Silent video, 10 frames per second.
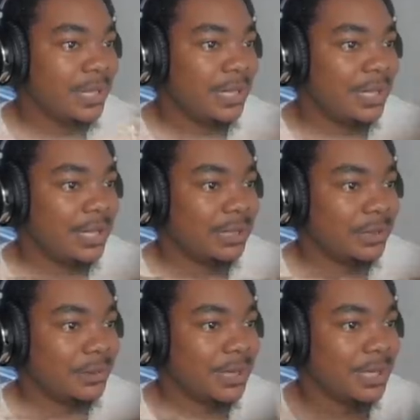I do
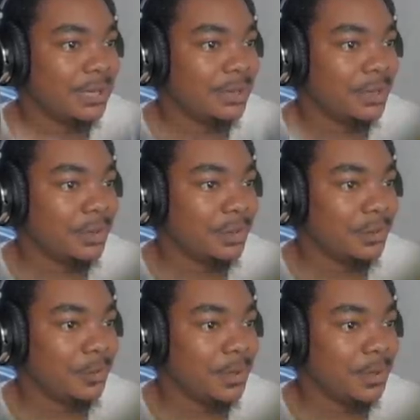not know
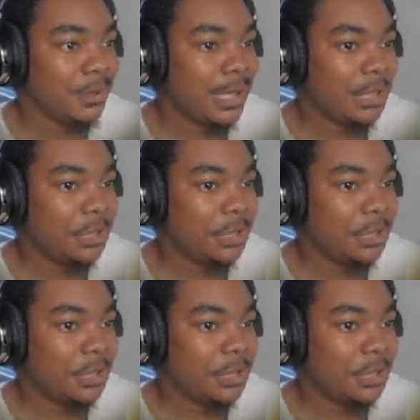where I